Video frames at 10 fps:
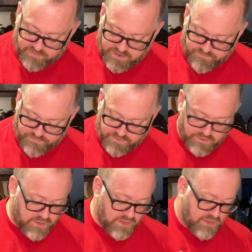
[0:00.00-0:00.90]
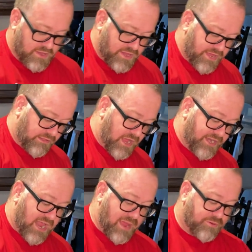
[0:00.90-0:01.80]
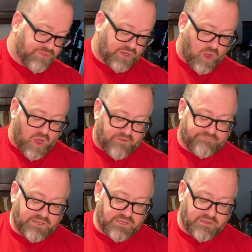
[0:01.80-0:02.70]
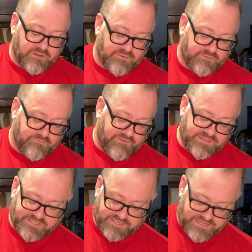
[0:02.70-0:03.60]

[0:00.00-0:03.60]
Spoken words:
bit and line it. I put the coffee facing